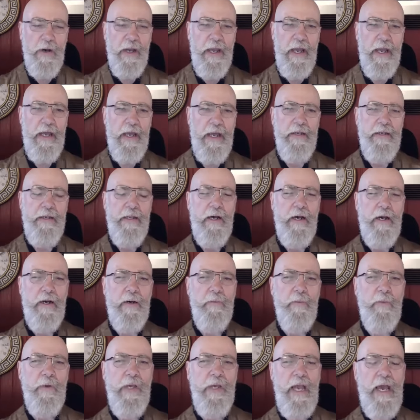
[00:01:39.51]
and
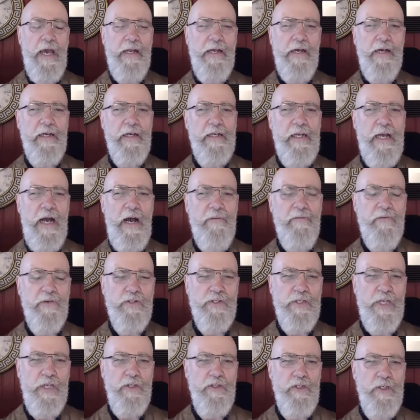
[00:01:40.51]
we had a
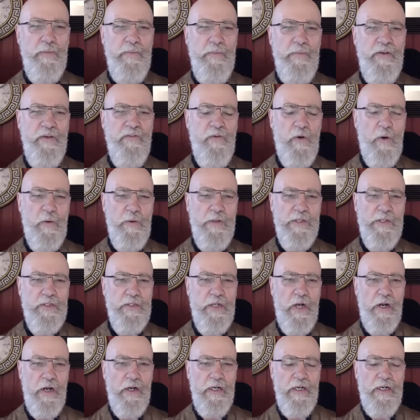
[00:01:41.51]
conversation before we
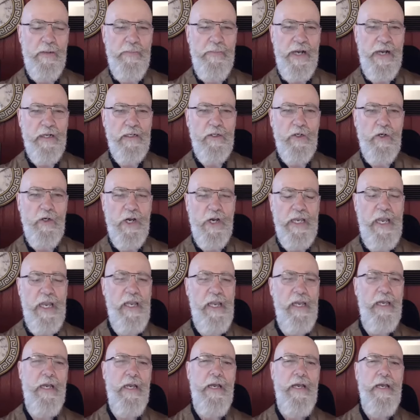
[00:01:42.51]
started about cooking,